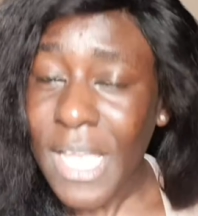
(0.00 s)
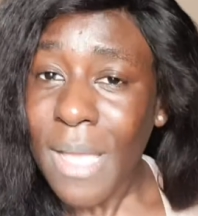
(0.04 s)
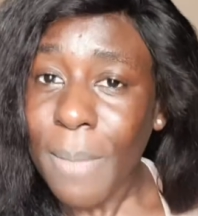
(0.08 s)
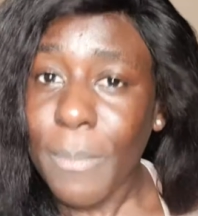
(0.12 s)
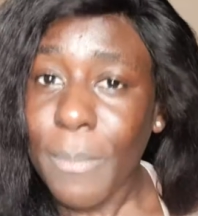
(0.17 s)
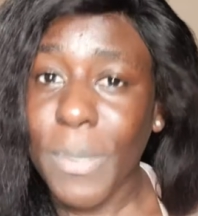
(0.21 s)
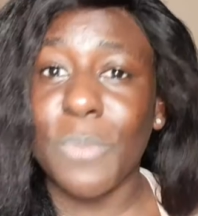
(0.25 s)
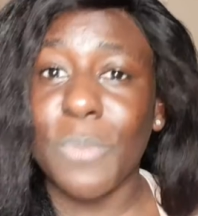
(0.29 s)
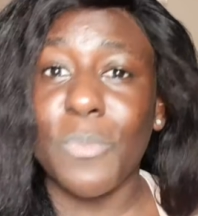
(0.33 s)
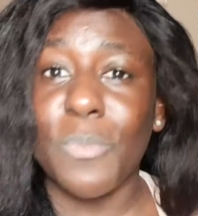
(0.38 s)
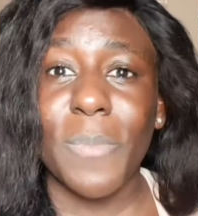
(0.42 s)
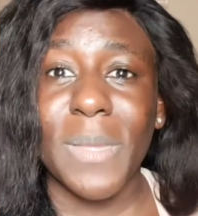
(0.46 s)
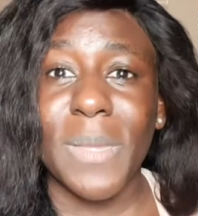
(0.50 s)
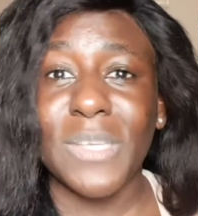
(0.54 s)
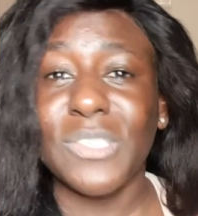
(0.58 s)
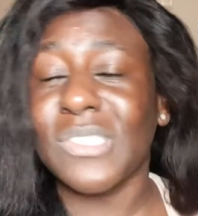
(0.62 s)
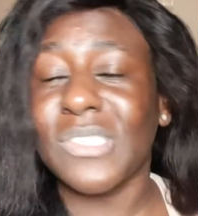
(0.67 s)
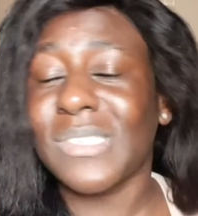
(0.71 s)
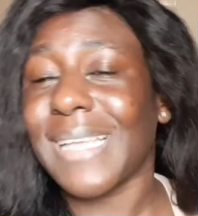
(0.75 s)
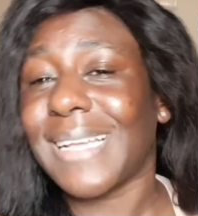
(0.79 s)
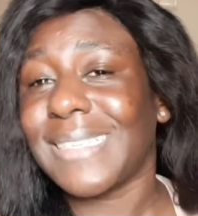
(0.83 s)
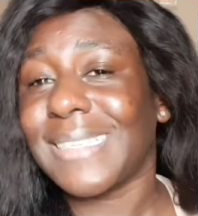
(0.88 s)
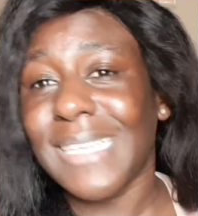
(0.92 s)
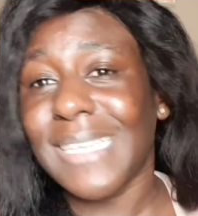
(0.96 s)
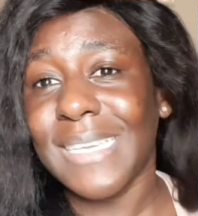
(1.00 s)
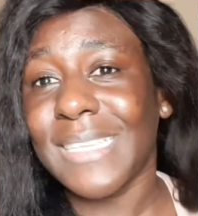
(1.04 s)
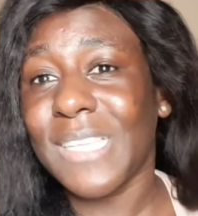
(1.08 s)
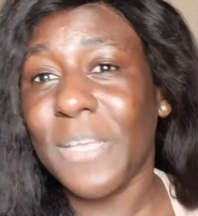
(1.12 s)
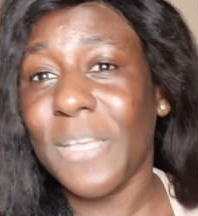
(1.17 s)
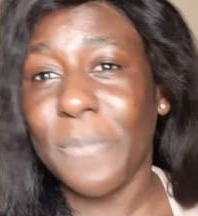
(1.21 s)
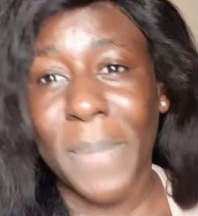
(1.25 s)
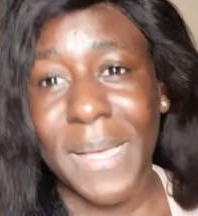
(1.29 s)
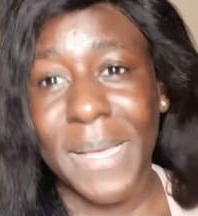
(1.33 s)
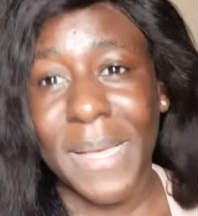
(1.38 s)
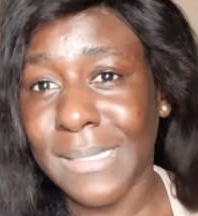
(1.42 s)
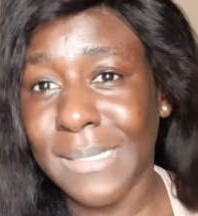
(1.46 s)
But the moment you start taking it
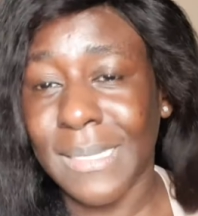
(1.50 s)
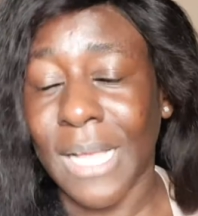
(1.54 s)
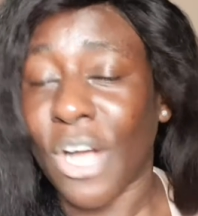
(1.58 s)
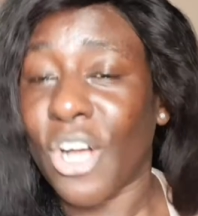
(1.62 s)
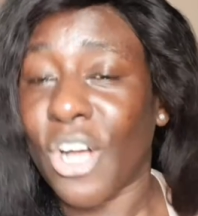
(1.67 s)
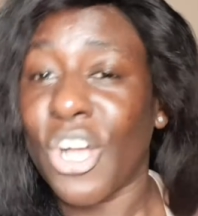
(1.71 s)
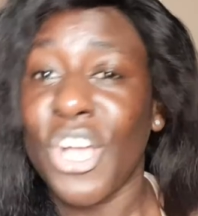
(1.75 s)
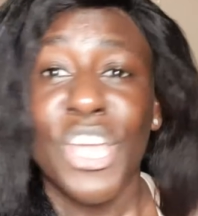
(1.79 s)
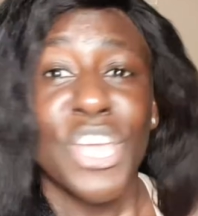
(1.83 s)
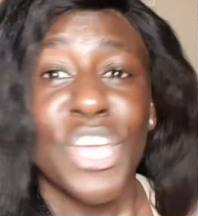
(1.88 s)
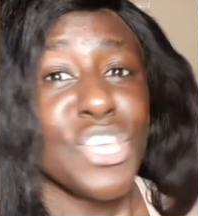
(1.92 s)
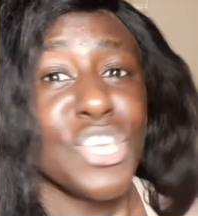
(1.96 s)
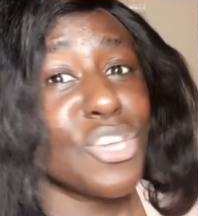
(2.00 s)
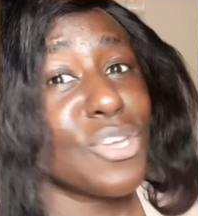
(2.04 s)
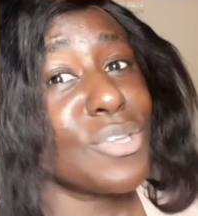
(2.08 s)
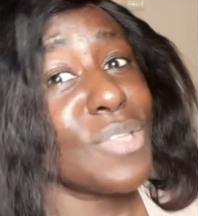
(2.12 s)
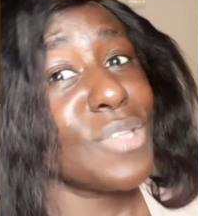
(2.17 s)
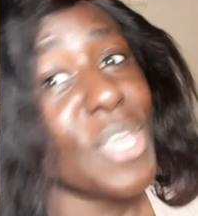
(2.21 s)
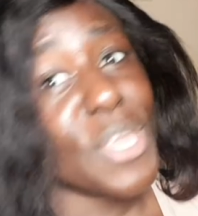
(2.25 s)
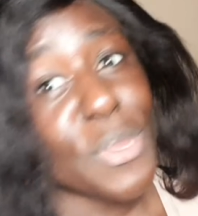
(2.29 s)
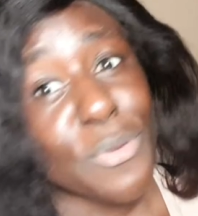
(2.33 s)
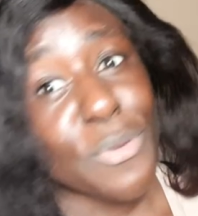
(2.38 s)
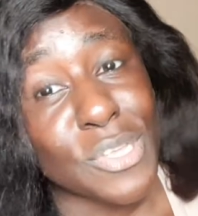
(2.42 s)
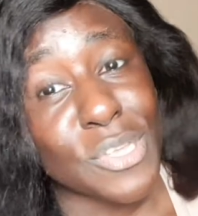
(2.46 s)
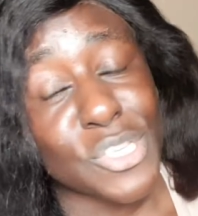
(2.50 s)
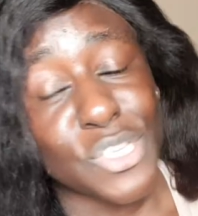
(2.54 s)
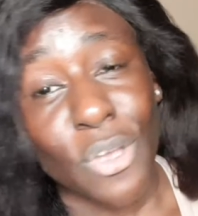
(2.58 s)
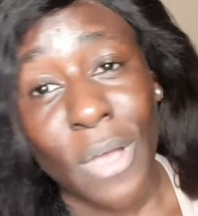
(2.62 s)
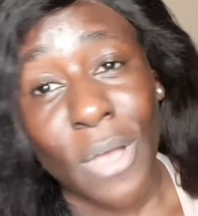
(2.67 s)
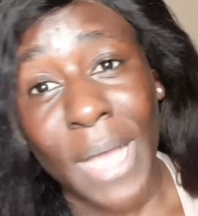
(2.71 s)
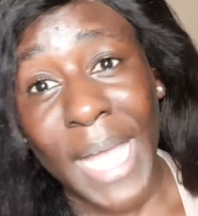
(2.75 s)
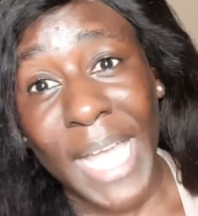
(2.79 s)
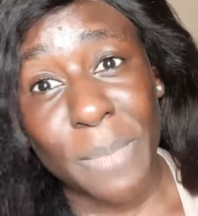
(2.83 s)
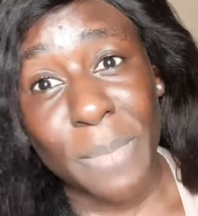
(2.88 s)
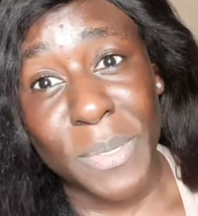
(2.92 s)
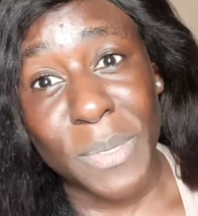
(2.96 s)
personal, you're going to increase your
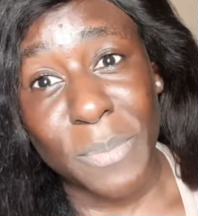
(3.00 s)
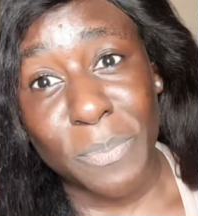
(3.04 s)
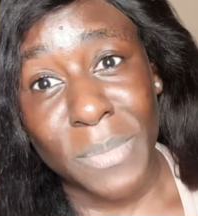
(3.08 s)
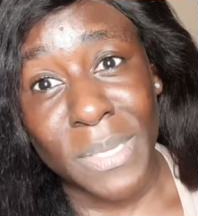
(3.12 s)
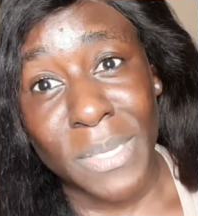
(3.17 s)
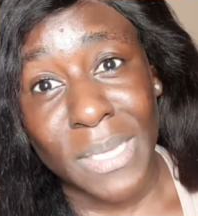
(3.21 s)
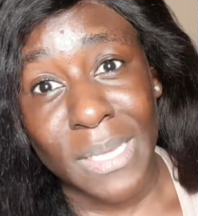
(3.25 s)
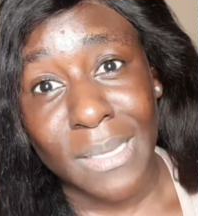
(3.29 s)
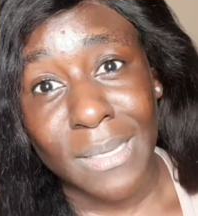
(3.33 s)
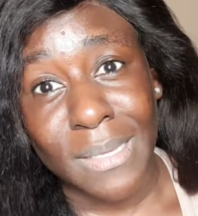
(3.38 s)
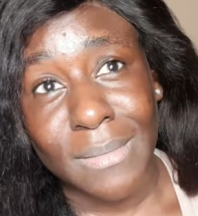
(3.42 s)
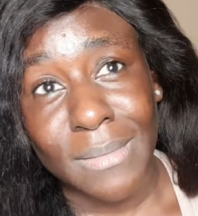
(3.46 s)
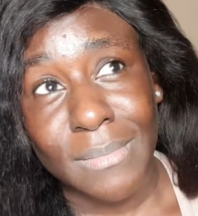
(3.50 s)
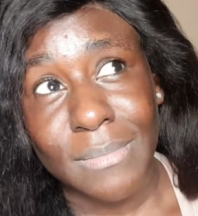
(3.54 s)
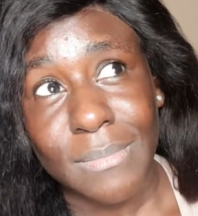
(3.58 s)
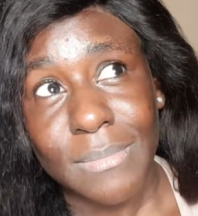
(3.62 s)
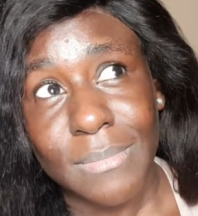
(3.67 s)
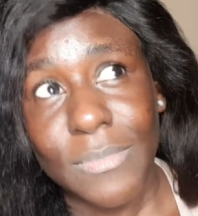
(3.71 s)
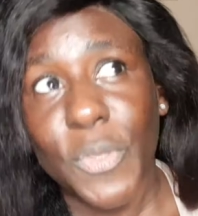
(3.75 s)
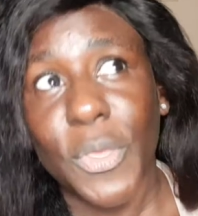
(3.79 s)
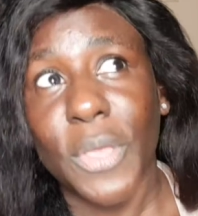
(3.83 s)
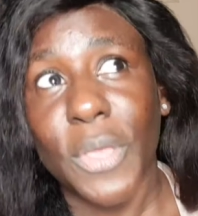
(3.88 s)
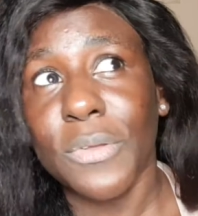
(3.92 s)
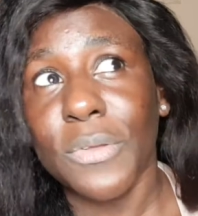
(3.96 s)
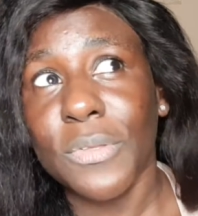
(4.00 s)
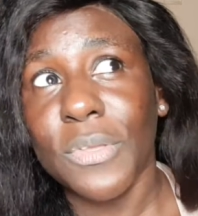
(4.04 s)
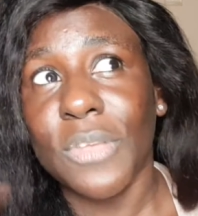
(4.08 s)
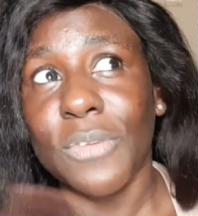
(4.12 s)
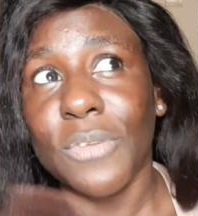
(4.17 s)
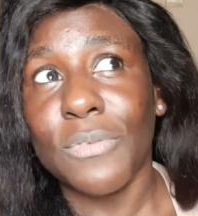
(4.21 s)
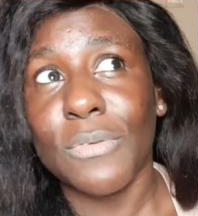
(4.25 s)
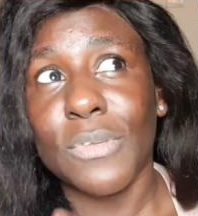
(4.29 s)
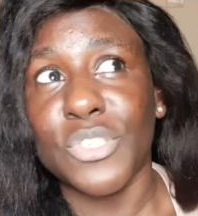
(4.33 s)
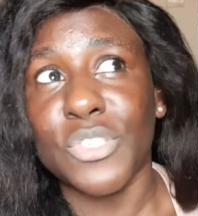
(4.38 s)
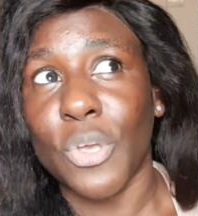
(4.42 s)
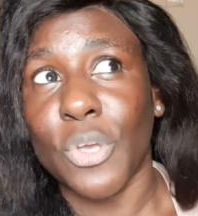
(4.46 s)
high BP. No, you're going to
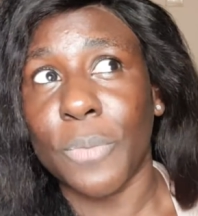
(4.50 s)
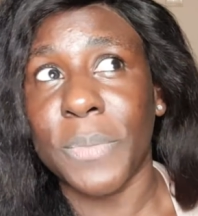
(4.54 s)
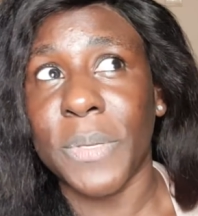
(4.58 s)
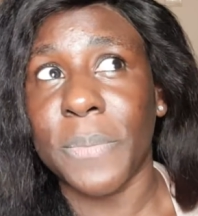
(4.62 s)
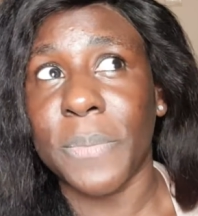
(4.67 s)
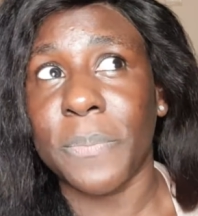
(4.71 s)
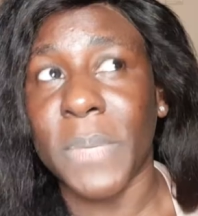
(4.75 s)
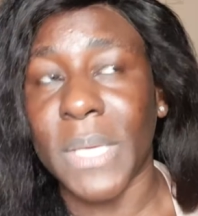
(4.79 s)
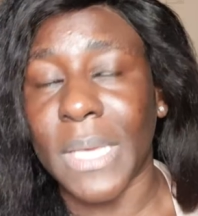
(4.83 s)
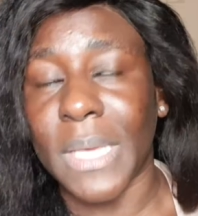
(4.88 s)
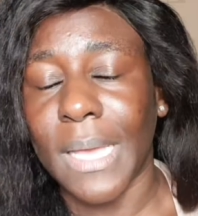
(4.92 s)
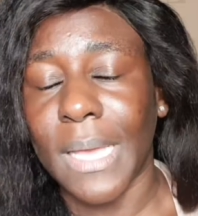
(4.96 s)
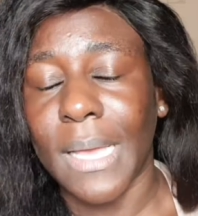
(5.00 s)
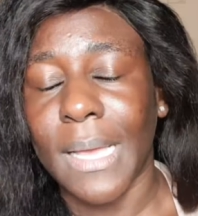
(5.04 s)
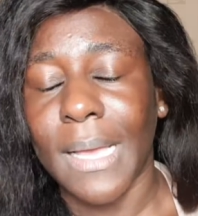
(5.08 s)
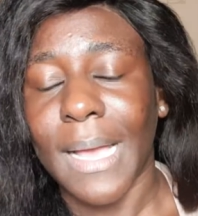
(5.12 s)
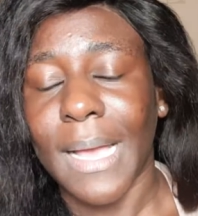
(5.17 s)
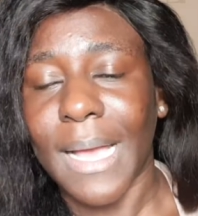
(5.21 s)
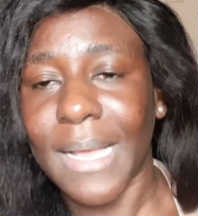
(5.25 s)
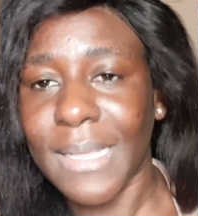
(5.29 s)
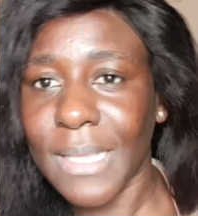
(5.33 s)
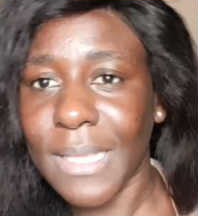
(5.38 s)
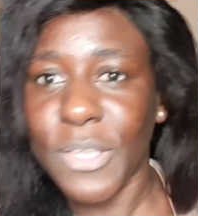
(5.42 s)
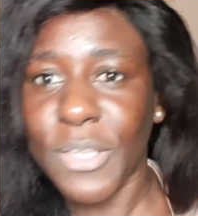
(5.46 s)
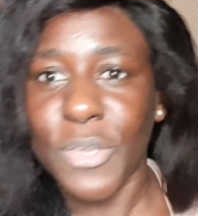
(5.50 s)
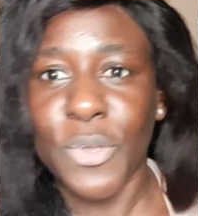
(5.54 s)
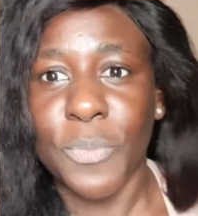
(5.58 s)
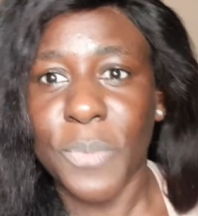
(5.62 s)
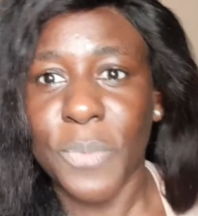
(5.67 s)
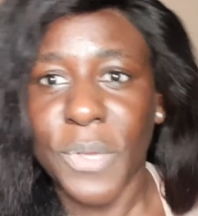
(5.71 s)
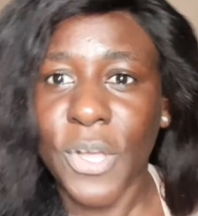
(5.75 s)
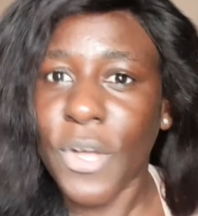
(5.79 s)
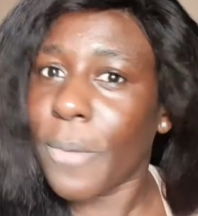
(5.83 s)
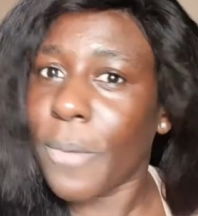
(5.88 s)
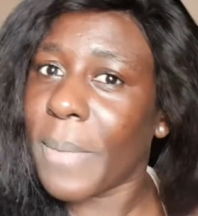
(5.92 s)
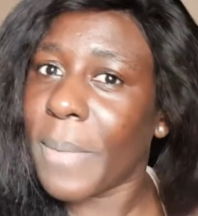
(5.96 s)
increase your BP. And then it could
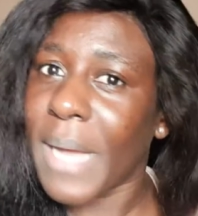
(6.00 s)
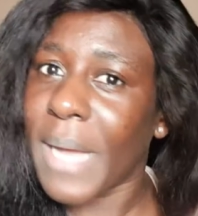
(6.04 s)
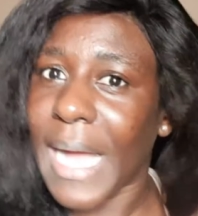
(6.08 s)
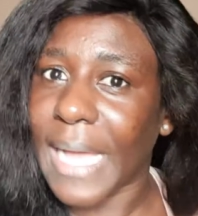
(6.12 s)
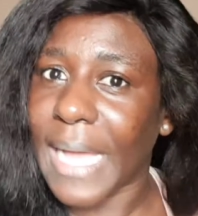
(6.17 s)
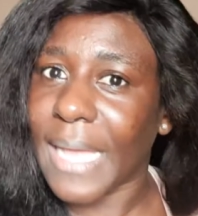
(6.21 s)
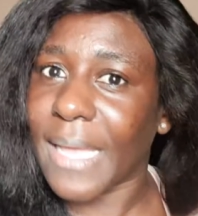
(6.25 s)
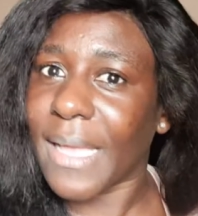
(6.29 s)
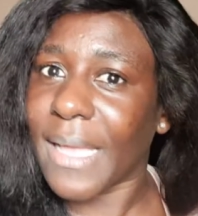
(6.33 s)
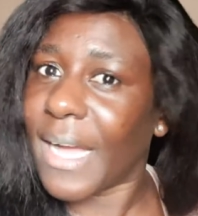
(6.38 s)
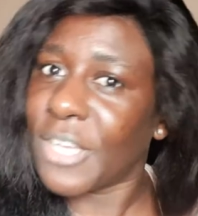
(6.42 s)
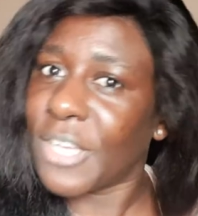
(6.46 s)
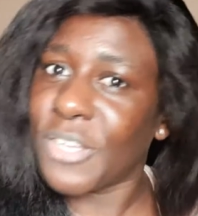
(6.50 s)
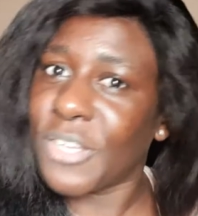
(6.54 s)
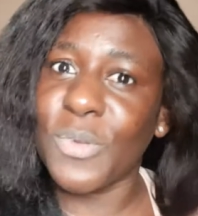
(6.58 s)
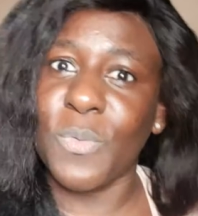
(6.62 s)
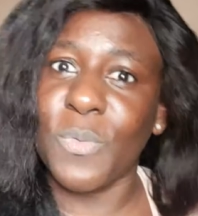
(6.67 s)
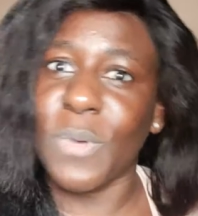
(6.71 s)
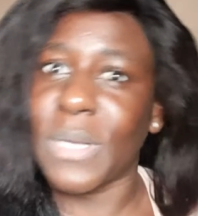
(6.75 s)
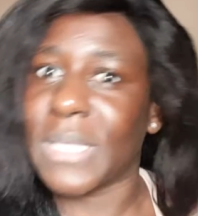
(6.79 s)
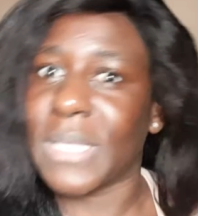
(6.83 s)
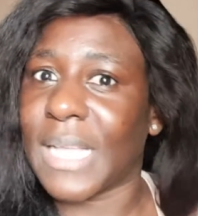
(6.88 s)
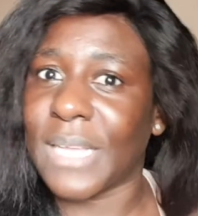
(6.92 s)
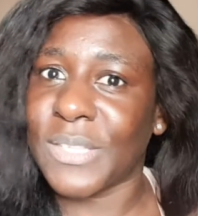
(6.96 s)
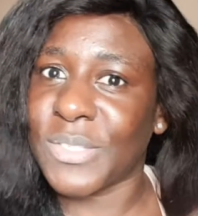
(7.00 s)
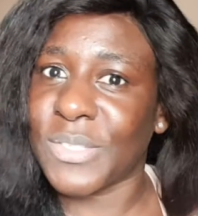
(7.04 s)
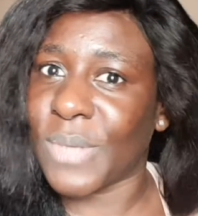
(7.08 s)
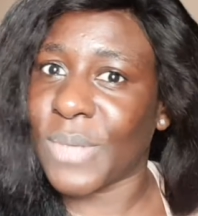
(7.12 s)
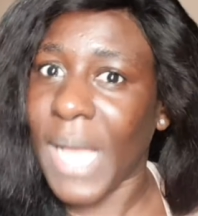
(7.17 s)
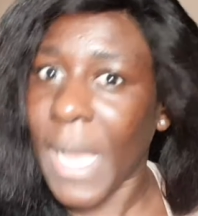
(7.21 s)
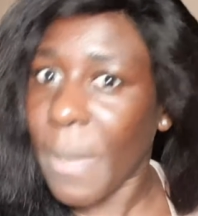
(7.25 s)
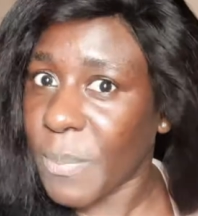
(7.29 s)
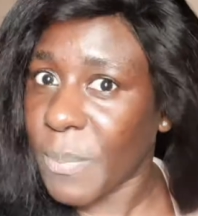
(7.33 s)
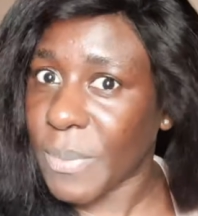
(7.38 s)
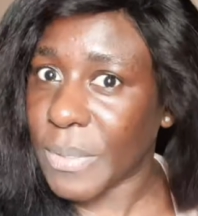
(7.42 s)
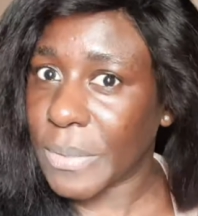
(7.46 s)
become high. And you don't want that to
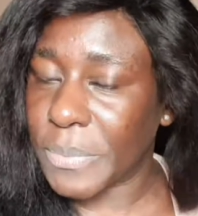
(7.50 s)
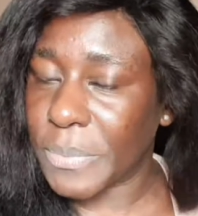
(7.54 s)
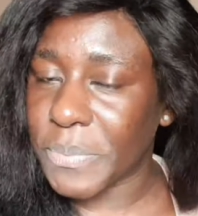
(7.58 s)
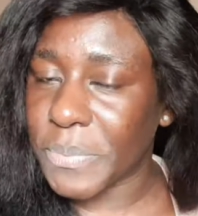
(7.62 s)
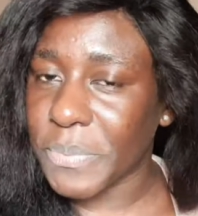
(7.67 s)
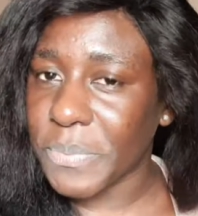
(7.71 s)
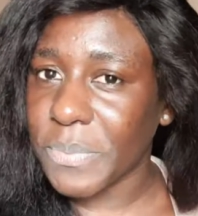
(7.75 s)
happen.